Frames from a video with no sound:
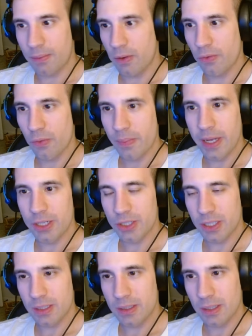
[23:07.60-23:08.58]

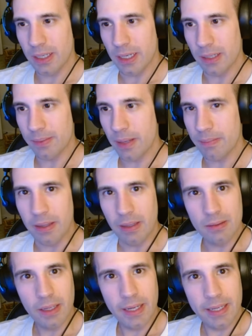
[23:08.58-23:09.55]
information, give me a
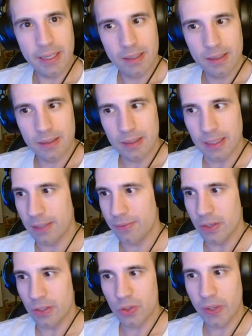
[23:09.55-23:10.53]
like. If
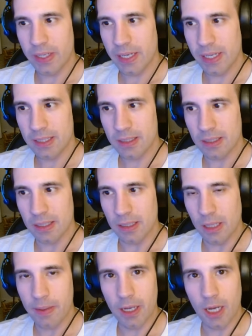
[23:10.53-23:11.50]
you enjoyed it,
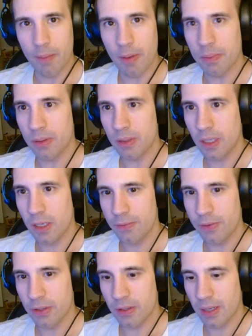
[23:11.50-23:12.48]
leave me a comment below. If
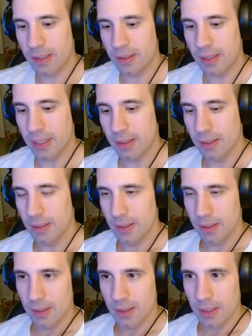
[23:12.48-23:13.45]
you thought that
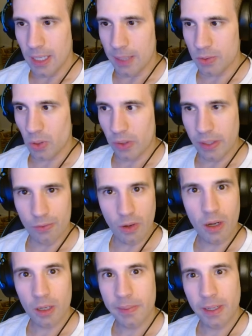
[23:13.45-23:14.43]
I'm totally
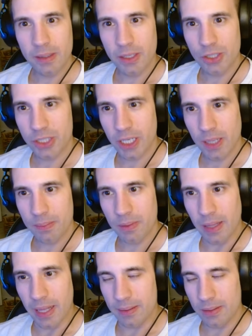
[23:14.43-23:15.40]
wrong about this ship,
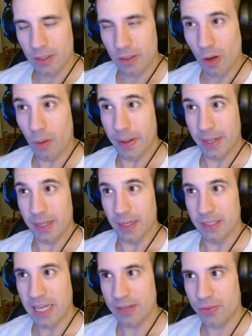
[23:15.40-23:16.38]
that, oh my god,
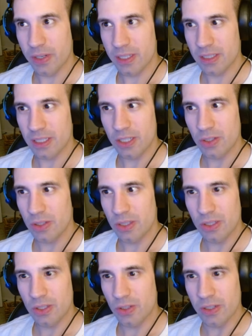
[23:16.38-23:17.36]
Danvers,
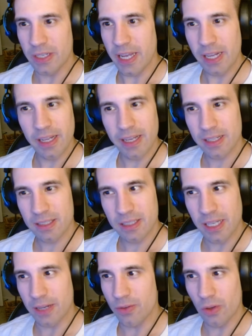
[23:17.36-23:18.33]
you're an idiot,
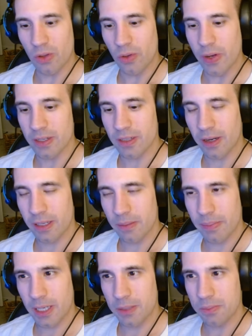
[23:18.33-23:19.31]
you have no clue what you're talking
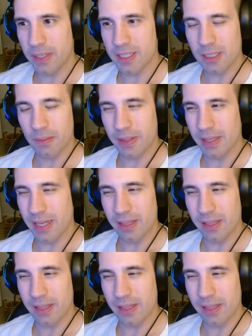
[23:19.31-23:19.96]
about, please tell me that in